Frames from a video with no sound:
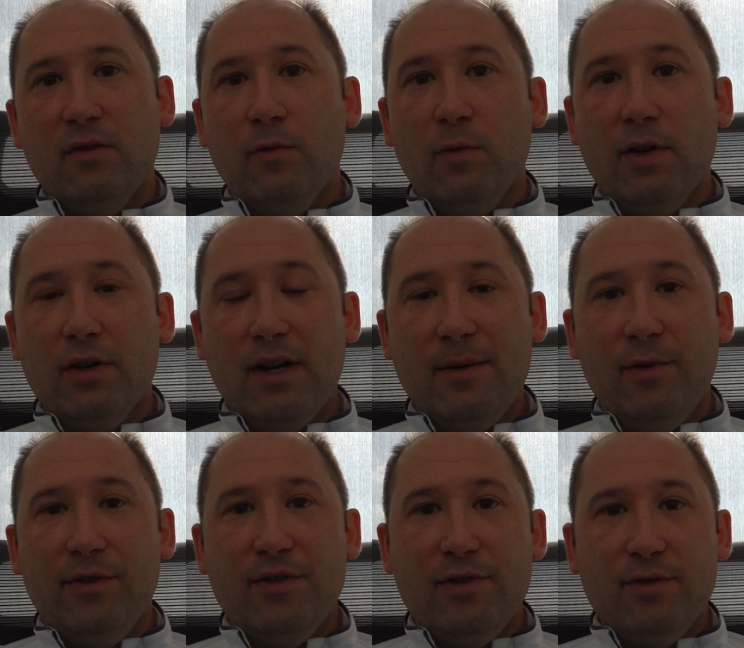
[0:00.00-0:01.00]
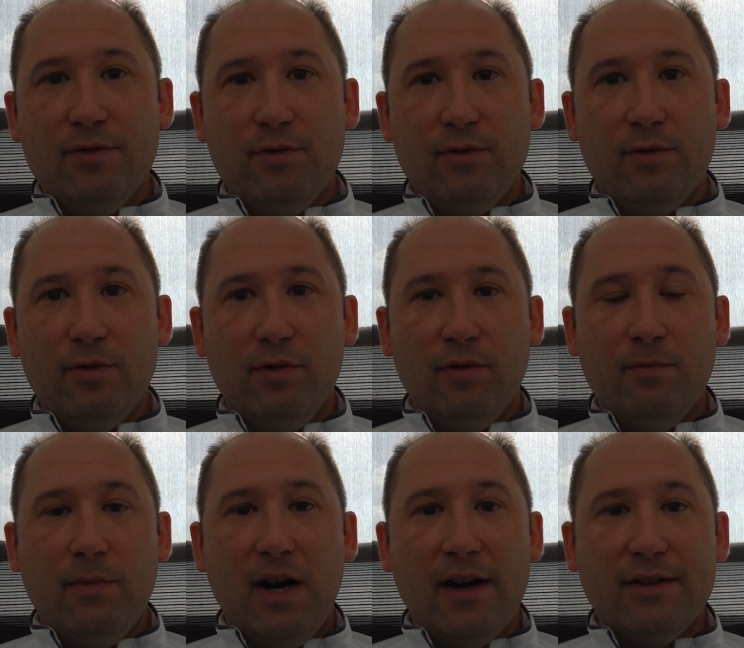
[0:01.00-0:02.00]
We were able to
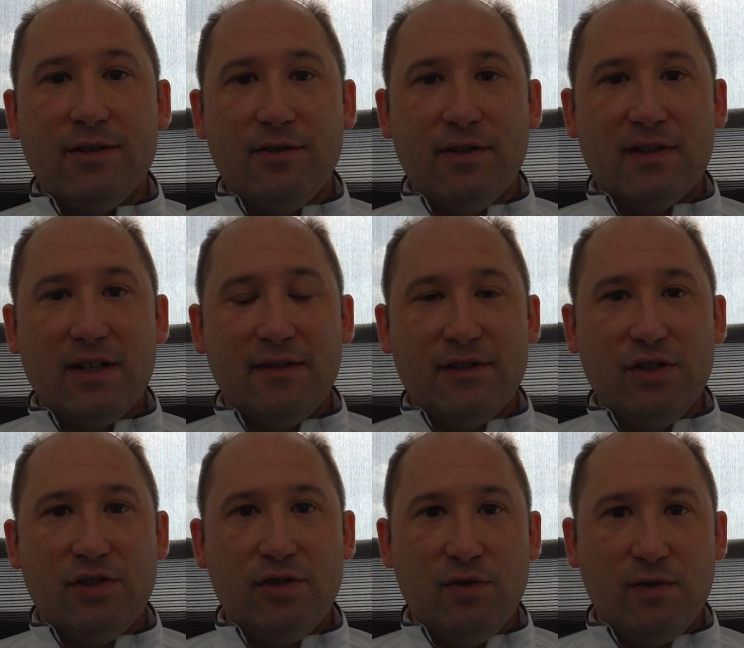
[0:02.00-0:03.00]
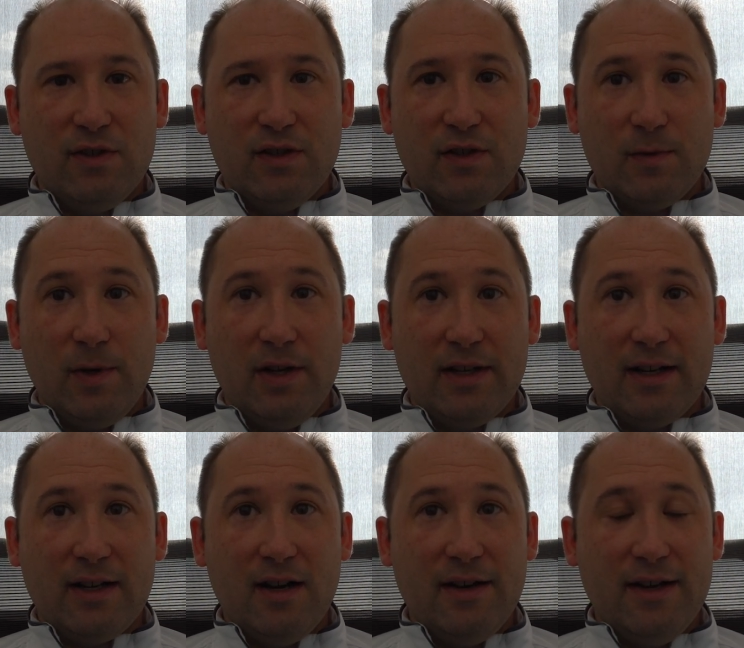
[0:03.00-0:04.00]
monitor the soft tissues and the swelling
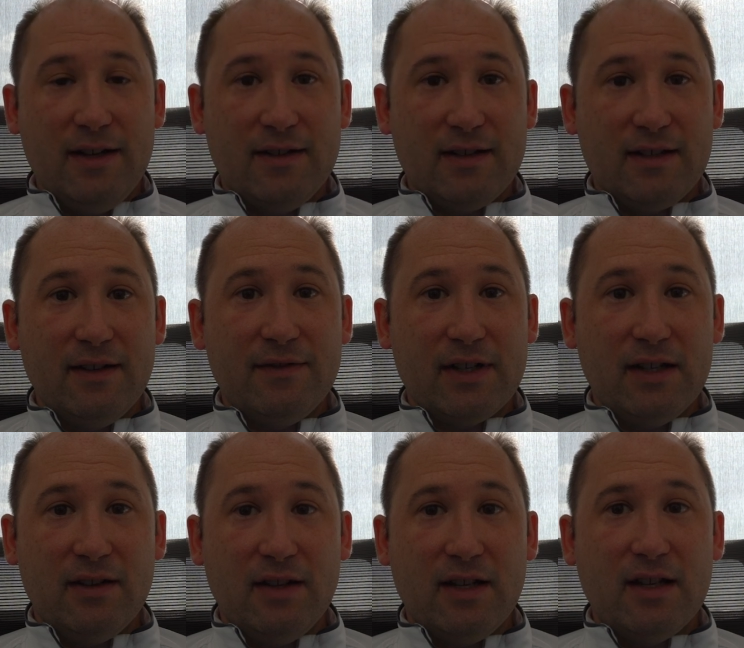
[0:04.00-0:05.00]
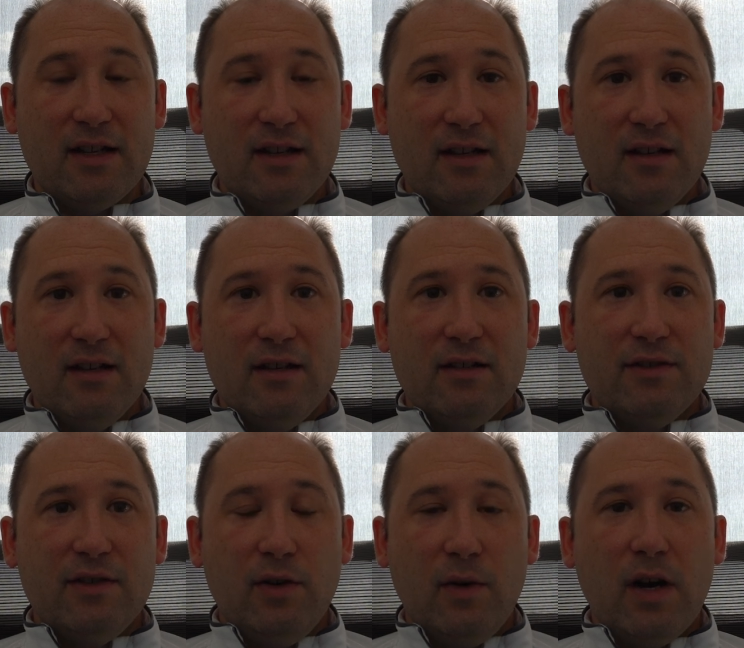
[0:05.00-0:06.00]
had gone down significantly.
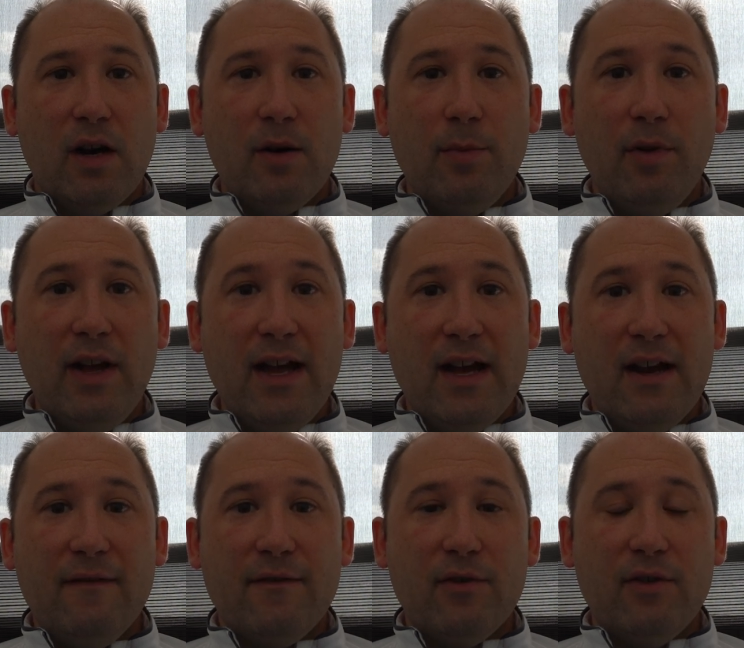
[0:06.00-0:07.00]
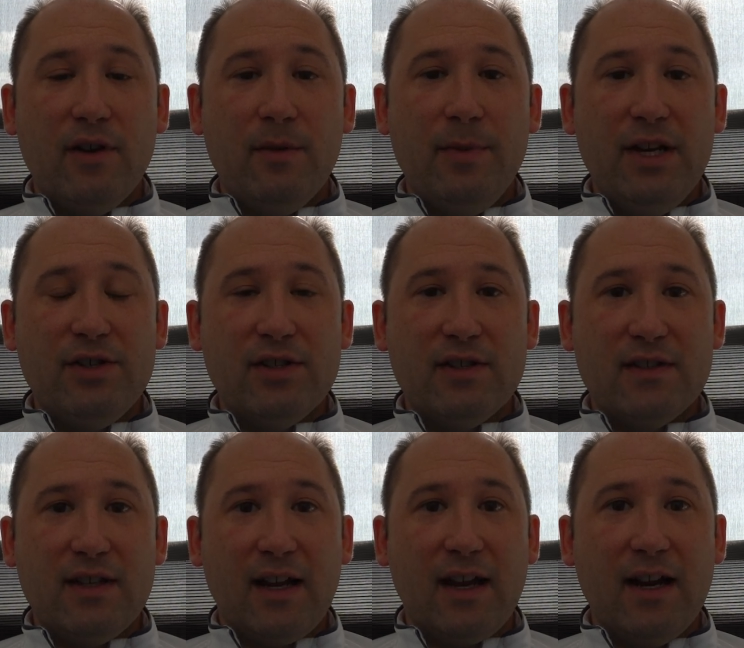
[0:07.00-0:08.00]
So our plan for the patient's
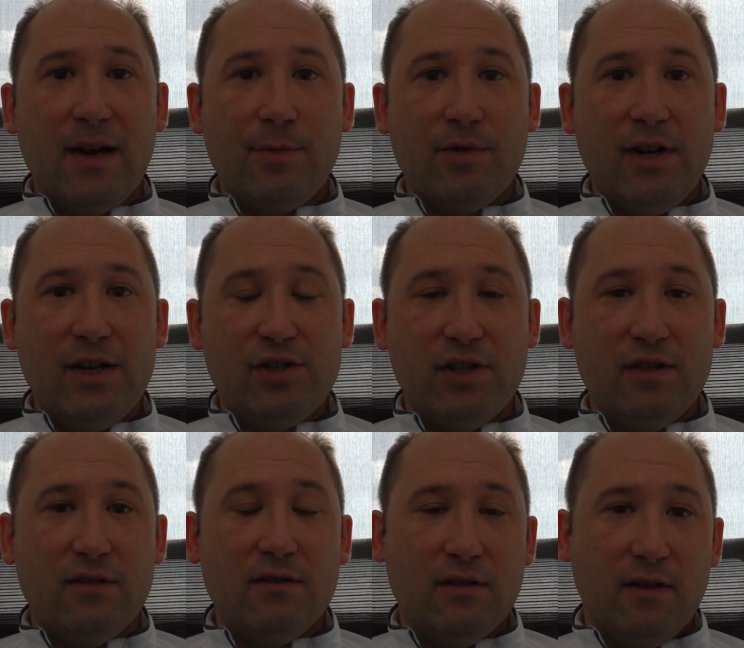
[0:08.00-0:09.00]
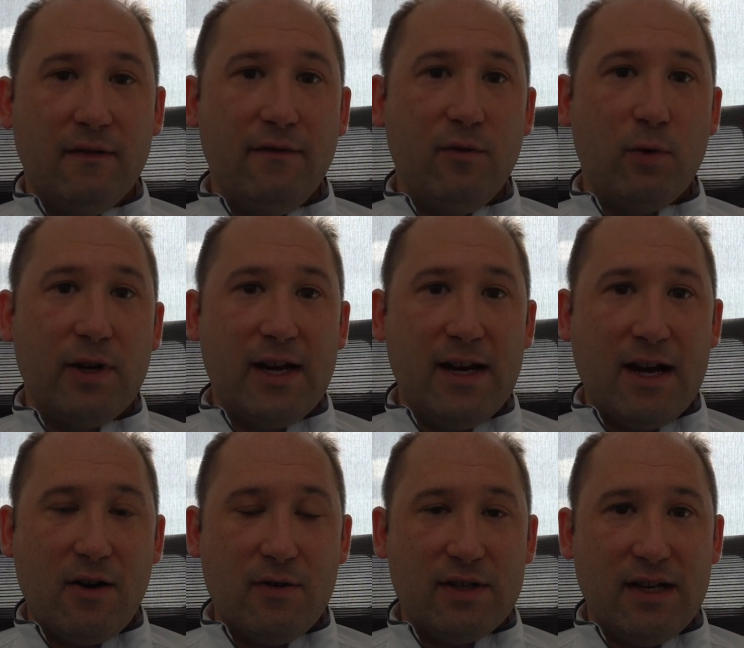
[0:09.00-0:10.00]
second operation, 48
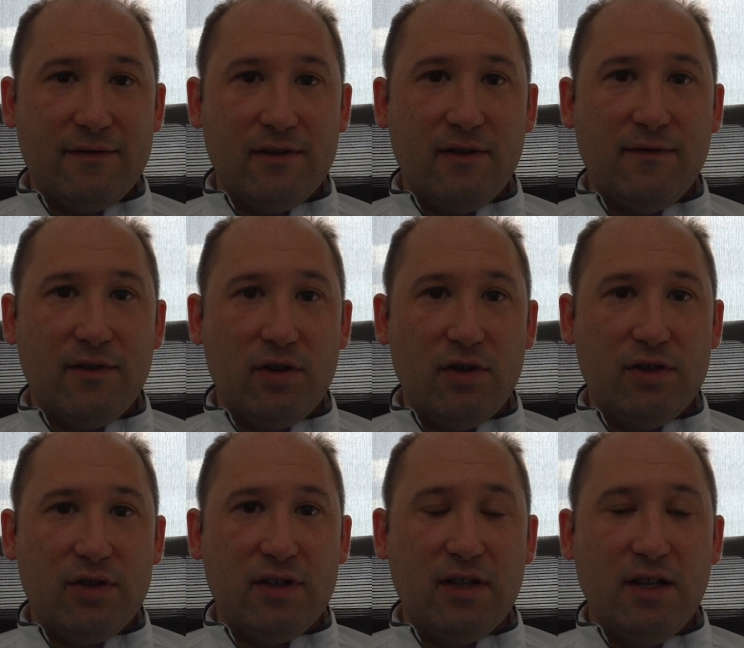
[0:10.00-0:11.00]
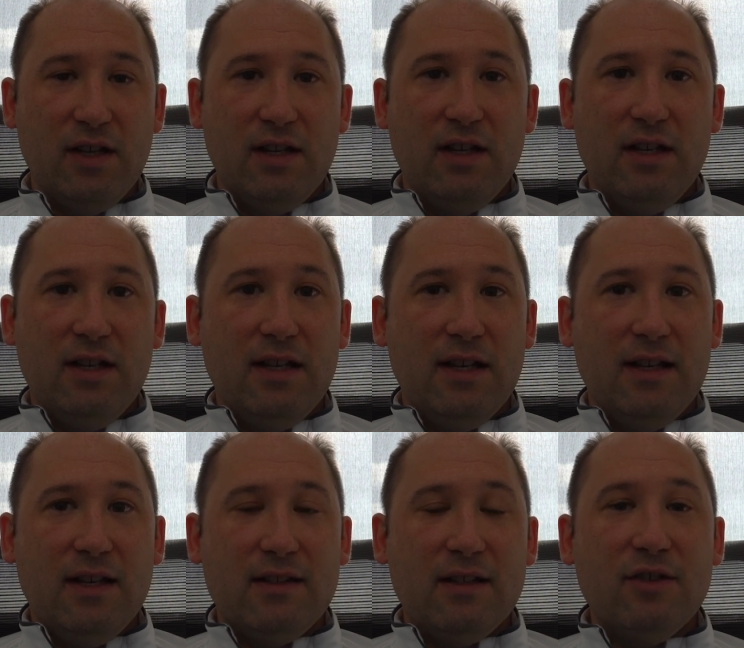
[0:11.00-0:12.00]
hours after the first,
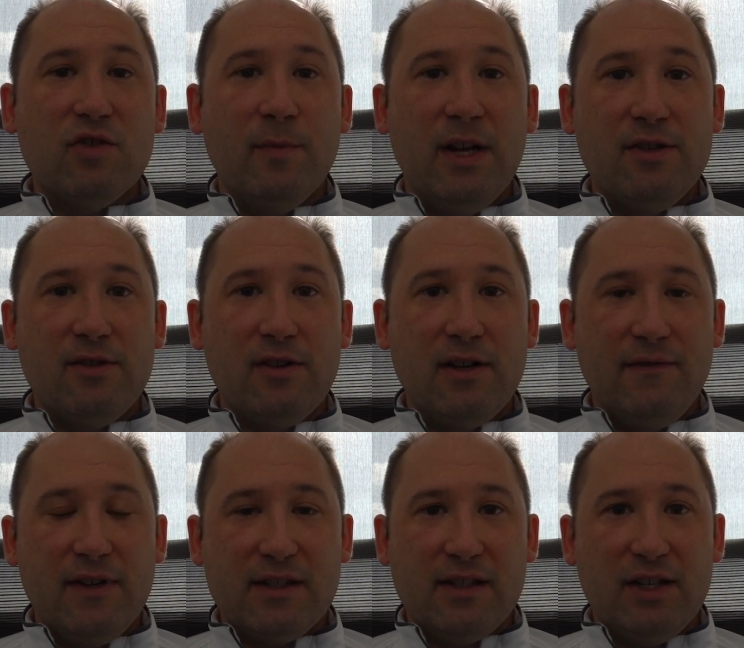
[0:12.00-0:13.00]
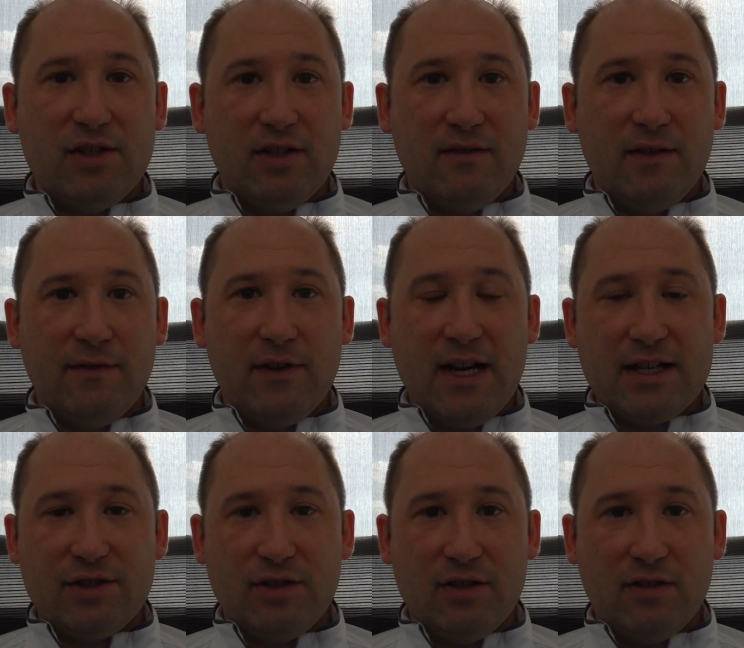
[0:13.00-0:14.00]
is intermedullary fixation of the
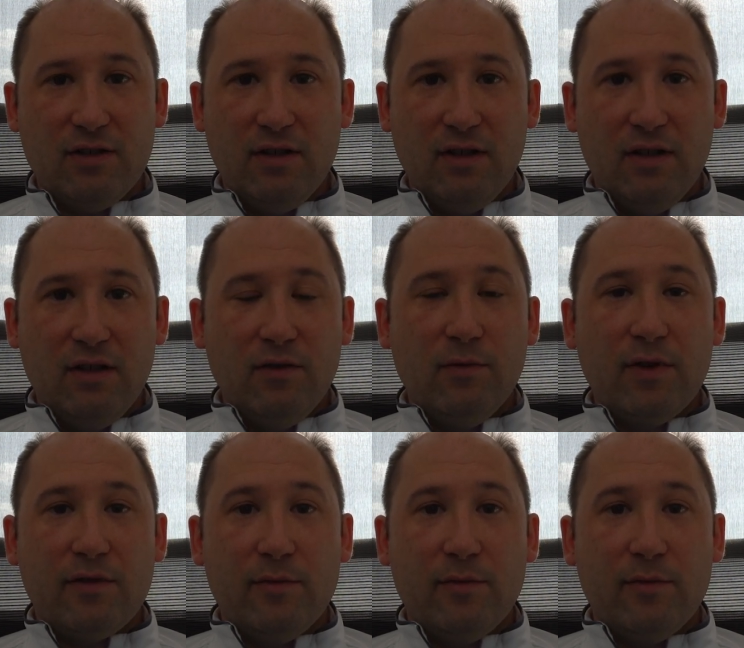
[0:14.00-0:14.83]
fracture with